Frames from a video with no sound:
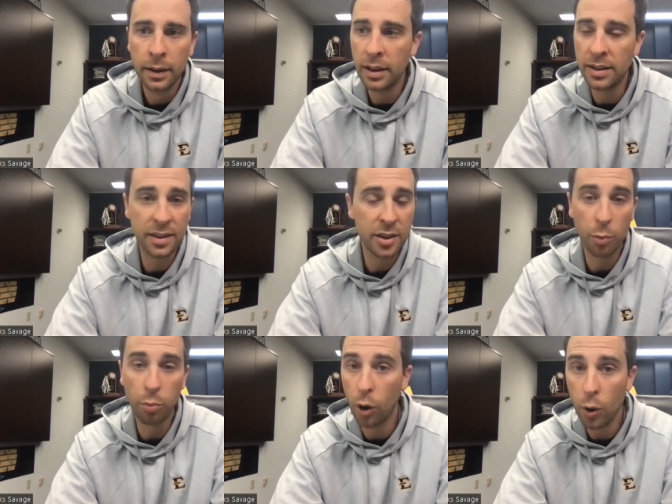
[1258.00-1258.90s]
this isn't
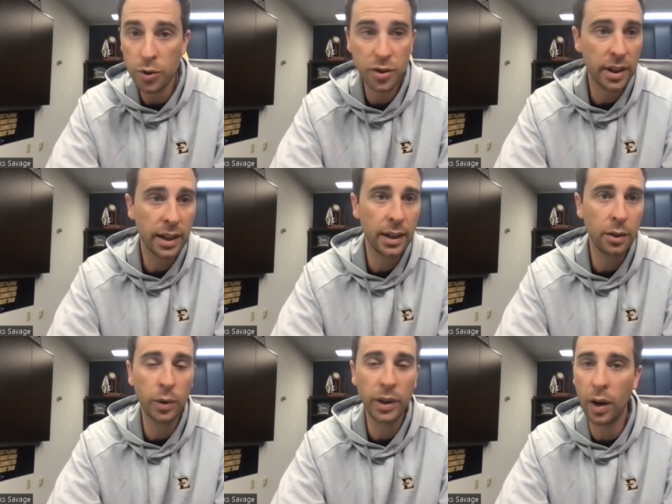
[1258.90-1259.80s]
a pro city.
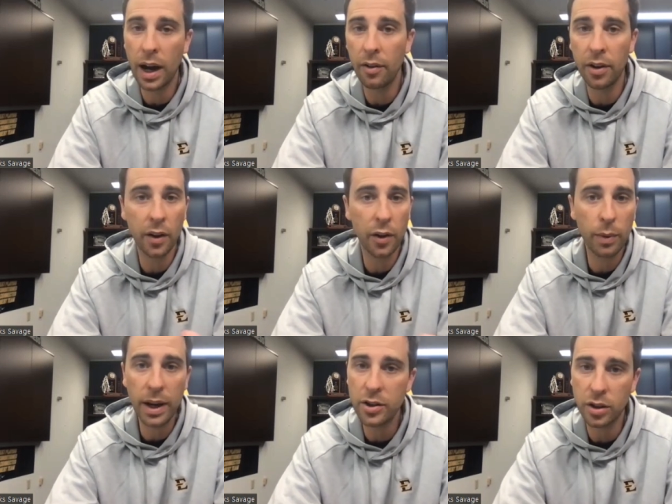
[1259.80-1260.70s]
We don't have another
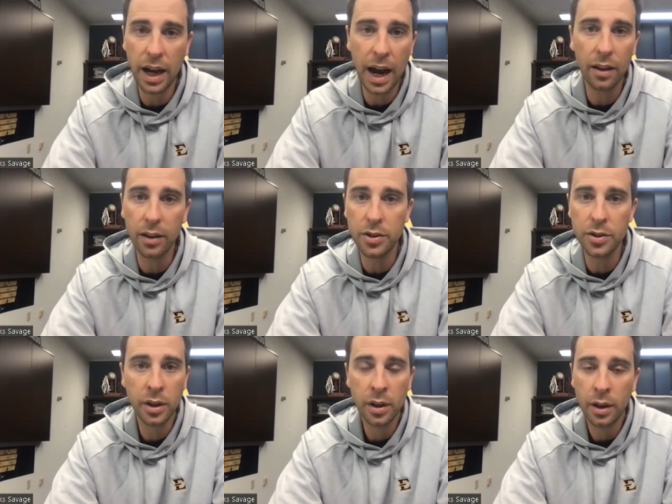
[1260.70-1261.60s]
major
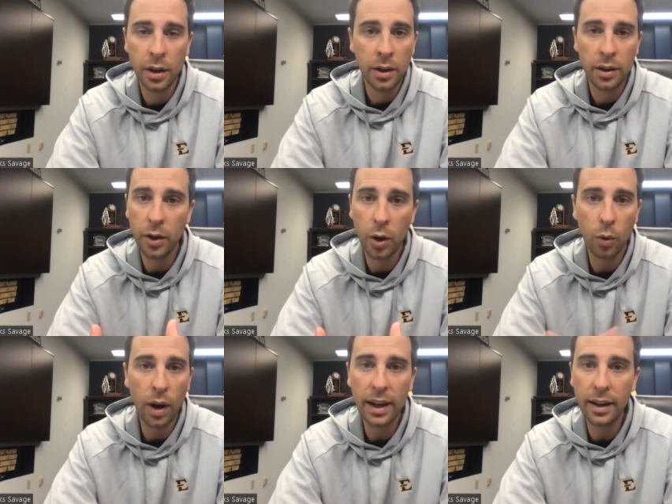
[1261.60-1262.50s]
college, you know,
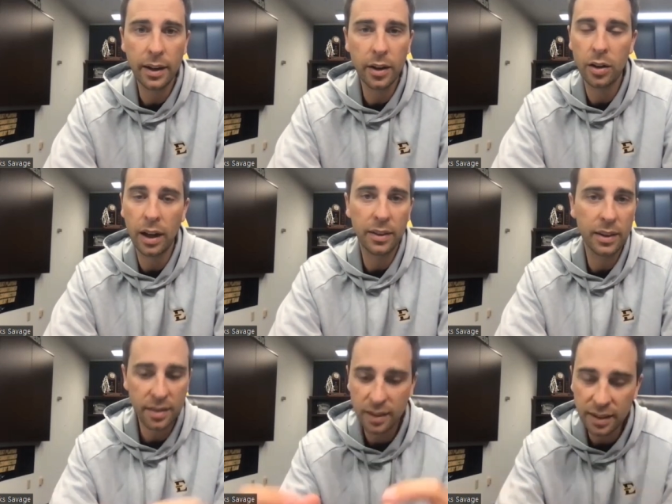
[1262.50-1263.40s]
right here. Like
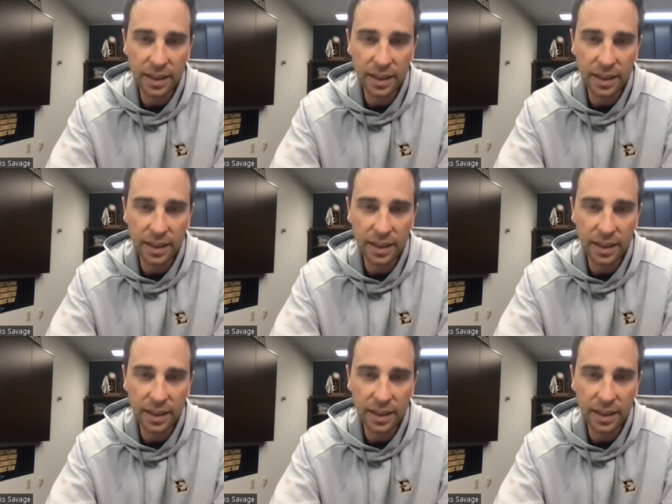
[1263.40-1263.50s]
this is